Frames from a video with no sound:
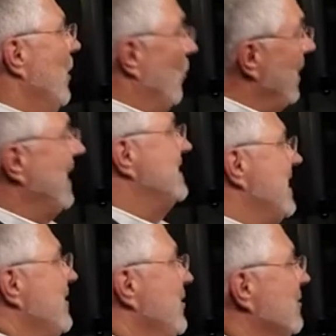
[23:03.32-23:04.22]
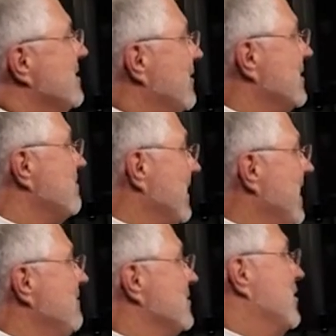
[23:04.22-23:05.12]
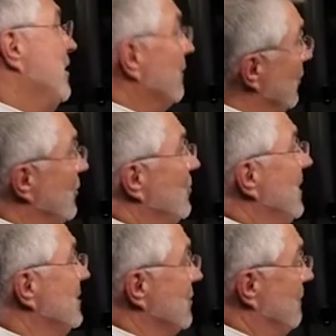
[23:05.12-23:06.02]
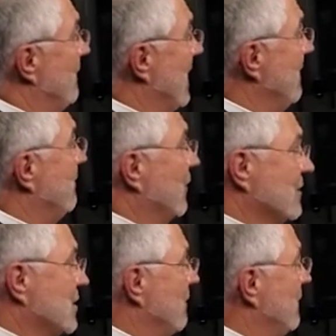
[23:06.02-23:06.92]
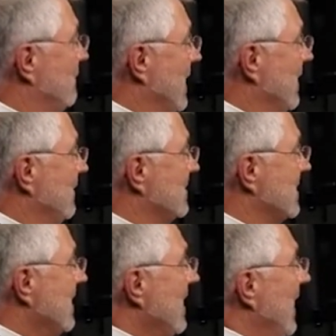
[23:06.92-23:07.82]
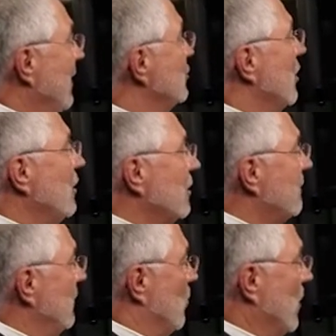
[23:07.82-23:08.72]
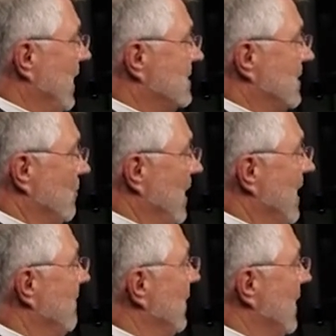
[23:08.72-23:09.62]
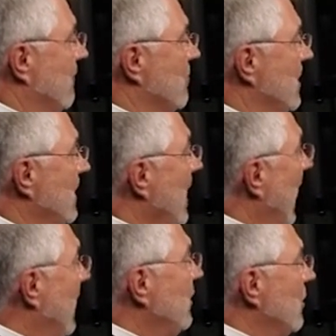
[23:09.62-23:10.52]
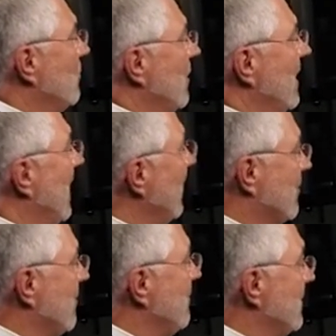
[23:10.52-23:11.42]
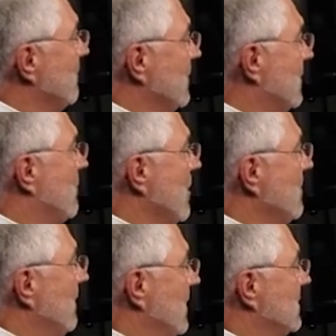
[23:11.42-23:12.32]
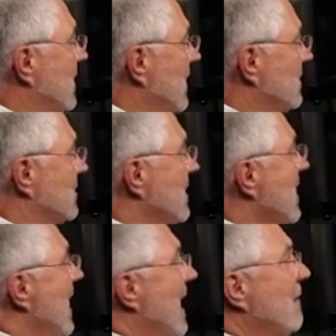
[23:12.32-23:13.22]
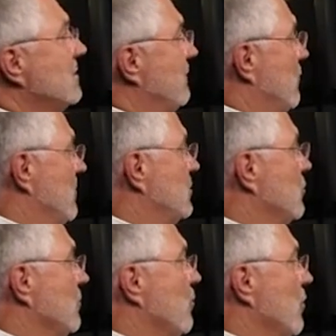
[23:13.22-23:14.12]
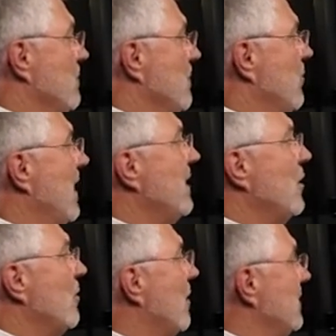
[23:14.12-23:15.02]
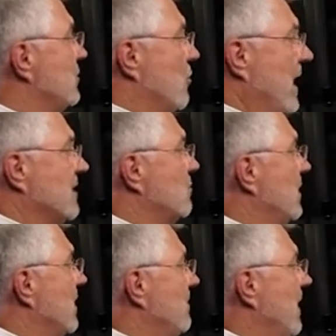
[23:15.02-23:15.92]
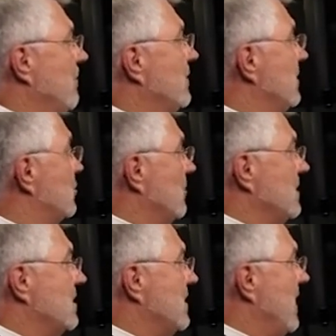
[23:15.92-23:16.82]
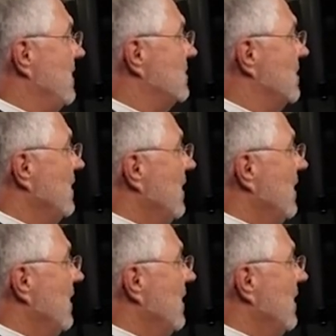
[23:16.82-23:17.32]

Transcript: What I can tell you is that Chris McDaniel is going to go and he's going to fight for conservative values. He's going to look for the waste that we have in government. And you know what? I agree with him with the Department of Education. I was a former school board member. I know all these grants would come down with these strings attached,